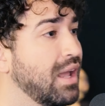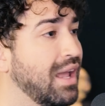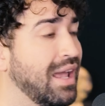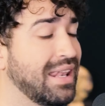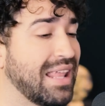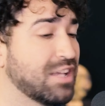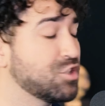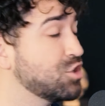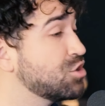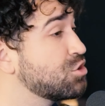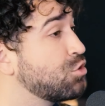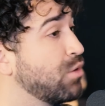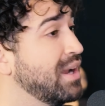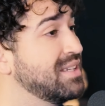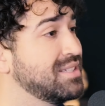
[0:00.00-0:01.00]
Honestly. And that's
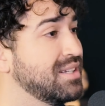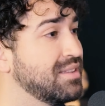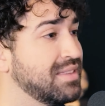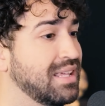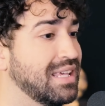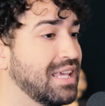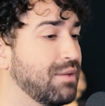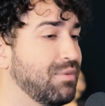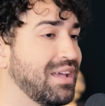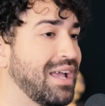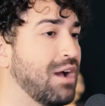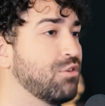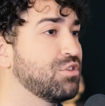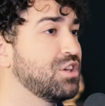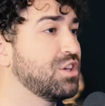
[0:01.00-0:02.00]
just crazy to think, given how